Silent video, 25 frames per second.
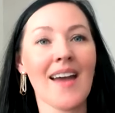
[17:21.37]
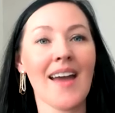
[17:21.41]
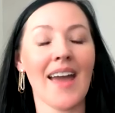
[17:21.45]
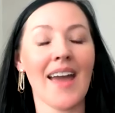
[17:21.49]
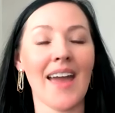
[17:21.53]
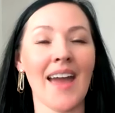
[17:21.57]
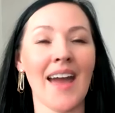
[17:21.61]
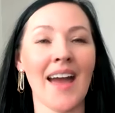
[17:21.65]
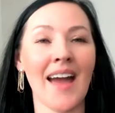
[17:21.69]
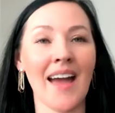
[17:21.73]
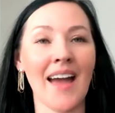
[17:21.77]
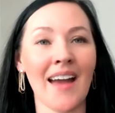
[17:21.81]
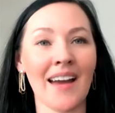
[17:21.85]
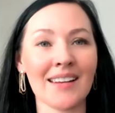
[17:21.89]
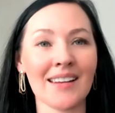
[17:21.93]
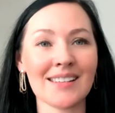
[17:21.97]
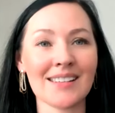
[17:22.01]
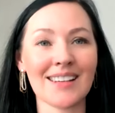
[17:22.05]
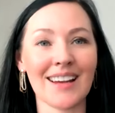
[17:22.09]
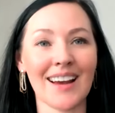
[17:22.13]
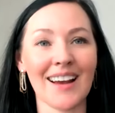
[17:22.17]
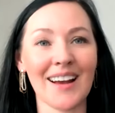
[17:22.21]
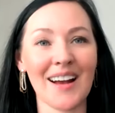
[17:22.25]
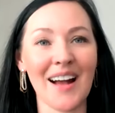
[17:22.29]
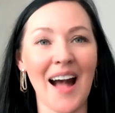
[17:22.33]

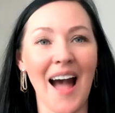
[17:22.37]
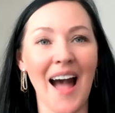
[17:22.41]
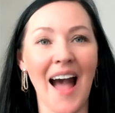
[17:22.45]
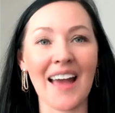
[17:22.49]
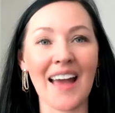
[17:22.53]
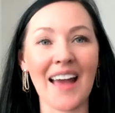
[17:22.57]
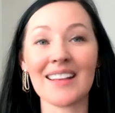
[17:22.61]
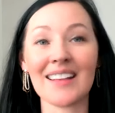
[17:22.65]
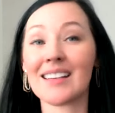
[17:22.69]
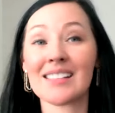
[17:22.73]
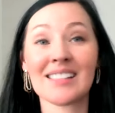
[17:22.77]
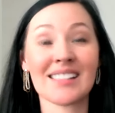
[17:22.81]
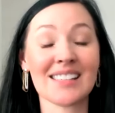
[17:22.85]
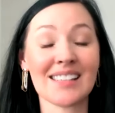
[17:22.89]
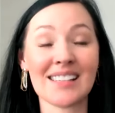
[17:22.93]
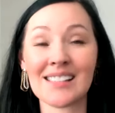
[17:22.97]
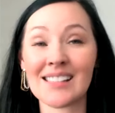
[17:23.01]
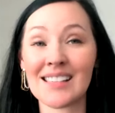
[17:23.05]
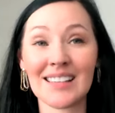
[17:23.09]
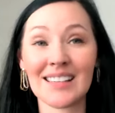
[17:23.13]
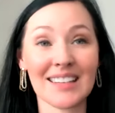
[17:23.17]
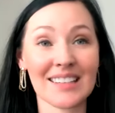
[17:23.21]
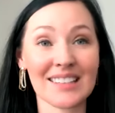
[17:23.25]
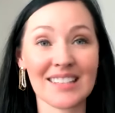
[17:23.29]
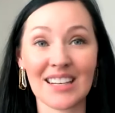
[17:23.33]
and I, it's
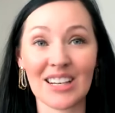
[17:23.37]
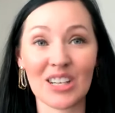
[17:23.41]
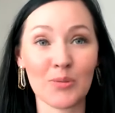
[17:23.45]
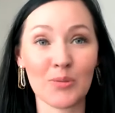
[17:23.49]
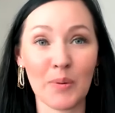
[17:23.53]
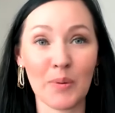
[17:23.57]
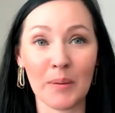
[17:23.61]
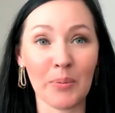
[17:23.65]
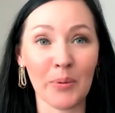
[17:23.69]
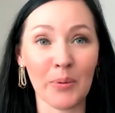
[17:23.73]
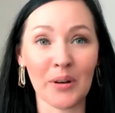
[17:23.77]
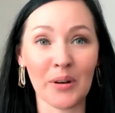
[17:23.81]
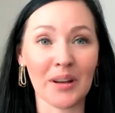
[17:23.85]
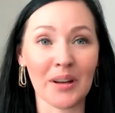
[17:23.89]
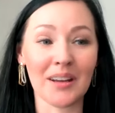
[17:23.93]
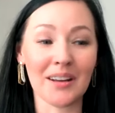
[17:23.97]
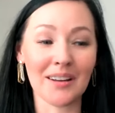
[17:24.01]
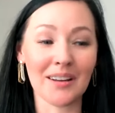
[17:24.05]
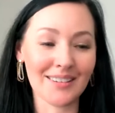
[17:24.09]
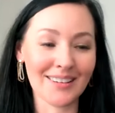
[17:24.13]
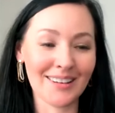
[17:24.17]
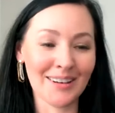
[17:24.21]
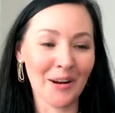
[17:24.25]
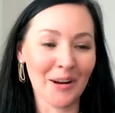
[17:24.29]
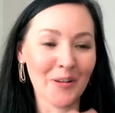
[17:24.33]
easy to teach people to
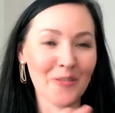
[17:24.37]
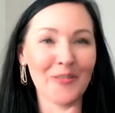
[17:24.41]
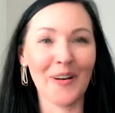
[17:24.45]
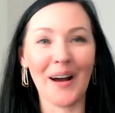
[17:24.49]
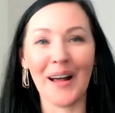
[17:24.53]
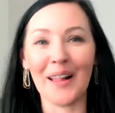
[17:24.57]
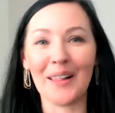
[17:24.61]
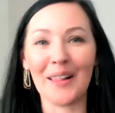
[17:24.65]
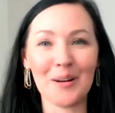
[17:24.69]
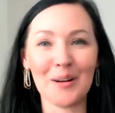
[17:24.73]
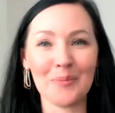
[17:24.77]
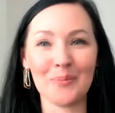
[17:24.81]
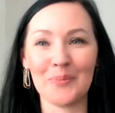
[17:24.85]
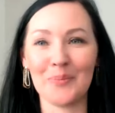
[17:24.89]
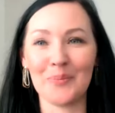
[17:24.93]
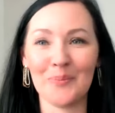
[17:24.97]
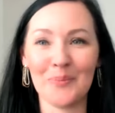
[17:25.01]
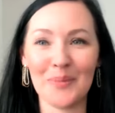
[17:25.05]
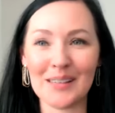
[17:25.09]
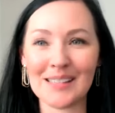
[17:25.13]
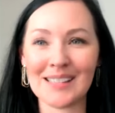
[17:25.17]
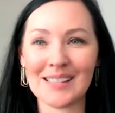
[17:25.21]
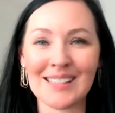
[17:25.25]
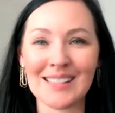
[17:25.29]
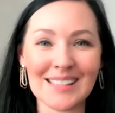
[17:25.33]
you know follow
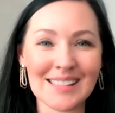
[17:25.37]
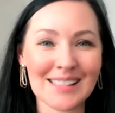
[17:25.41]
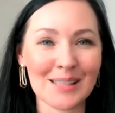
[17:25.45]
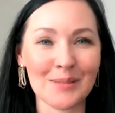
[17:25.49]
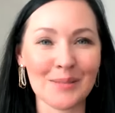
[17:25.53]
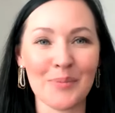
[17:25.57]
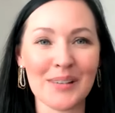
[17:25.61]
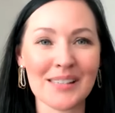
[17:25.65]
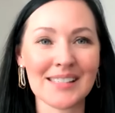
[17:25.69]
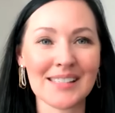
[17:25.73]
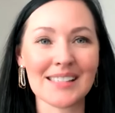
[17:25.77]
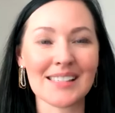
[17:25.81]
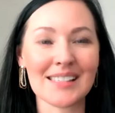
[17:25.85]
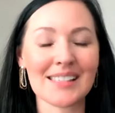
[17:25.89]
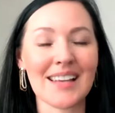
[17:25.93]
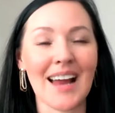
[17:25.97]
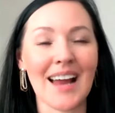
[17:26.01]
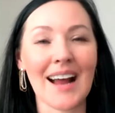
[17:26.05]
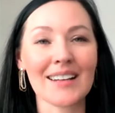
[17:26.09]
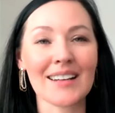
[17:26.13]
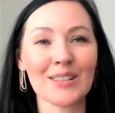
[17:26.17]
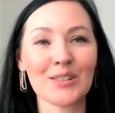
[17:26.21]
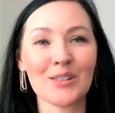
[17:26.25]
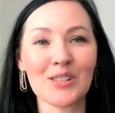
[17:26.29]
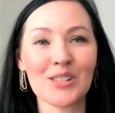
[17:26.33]
business to business
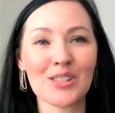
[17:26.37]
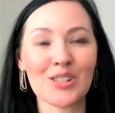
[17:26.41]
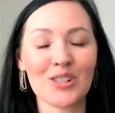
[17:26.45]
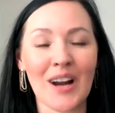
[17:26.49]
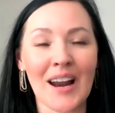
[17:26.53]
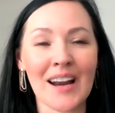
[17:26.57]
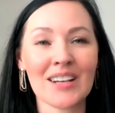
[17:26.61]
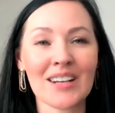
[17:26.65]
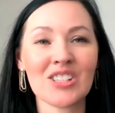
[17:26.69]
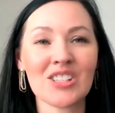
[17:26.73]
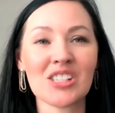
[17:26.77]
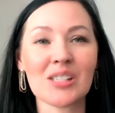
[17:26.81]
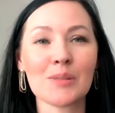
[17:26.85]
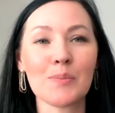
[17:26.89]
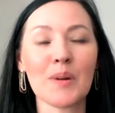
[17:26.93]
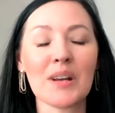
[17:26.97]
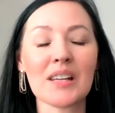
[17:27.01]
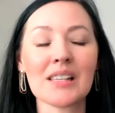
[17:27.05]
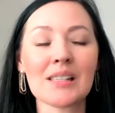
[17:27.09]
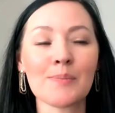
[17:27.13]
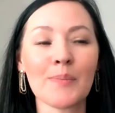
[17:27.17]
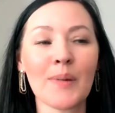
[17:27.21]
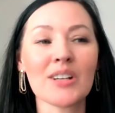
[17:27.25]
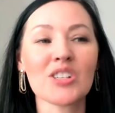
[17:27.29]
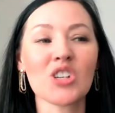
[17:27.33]
tactical strategies but
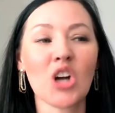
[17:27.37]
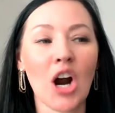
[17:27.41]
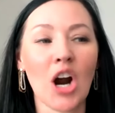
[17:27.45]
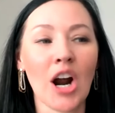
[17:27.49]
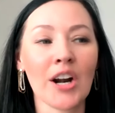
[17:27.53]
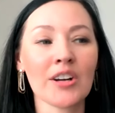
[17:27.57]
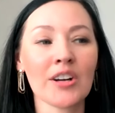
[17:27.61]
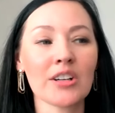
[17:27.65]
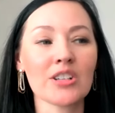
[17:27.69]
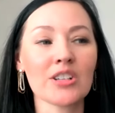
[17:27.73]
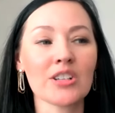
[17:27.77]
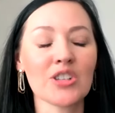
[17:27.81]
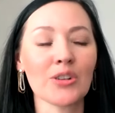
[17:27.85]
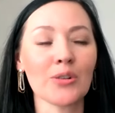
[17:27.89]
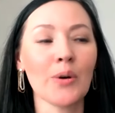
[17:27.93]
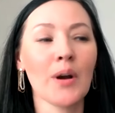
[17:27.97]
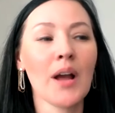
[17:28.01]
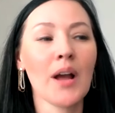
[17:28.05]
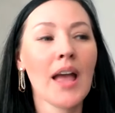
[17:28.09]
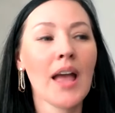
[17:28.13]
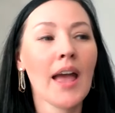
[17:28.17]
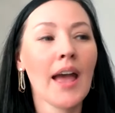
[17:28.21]
it's much harder to